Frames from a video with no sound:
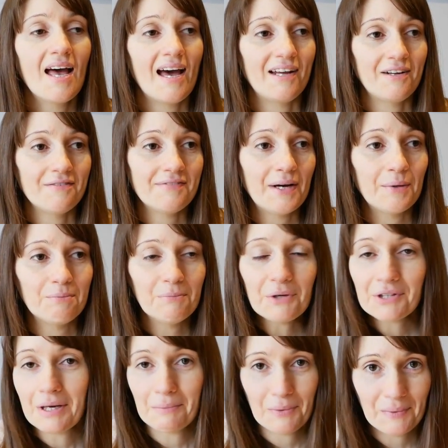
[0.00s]
and I found
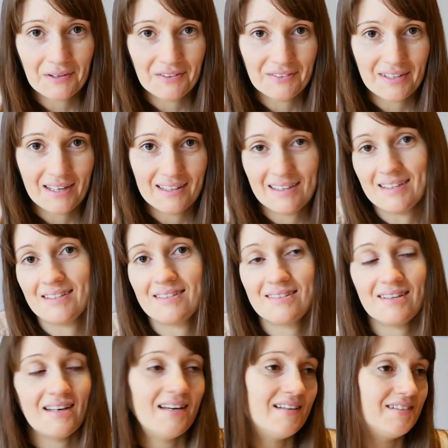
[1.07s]
book number one on that list,
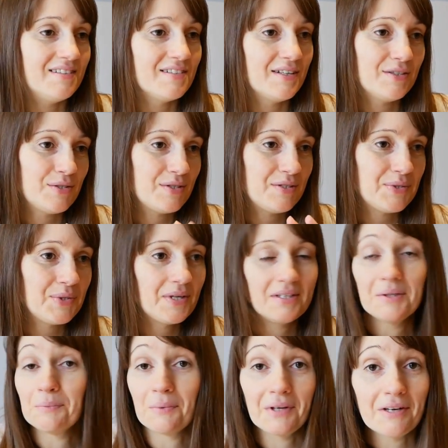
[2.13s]
and I just
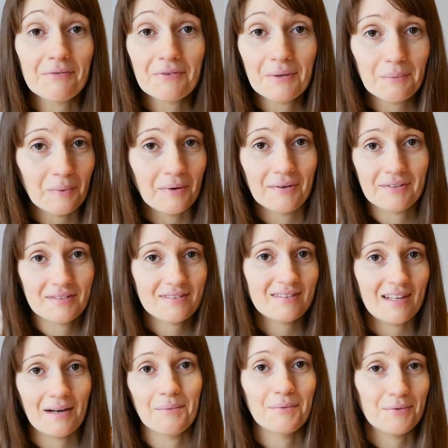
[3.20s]
decided whatever it was,
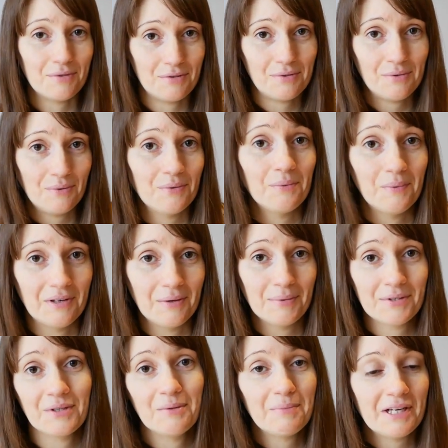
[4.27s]
that was the one I was
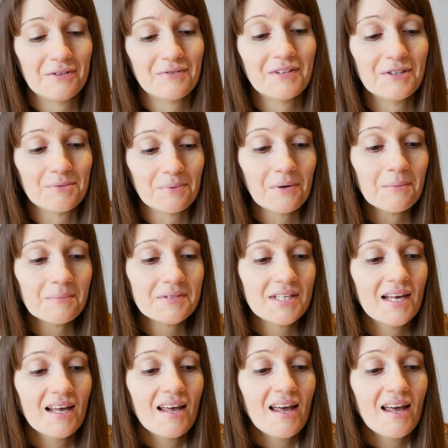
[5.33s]
going to pick for this prompt,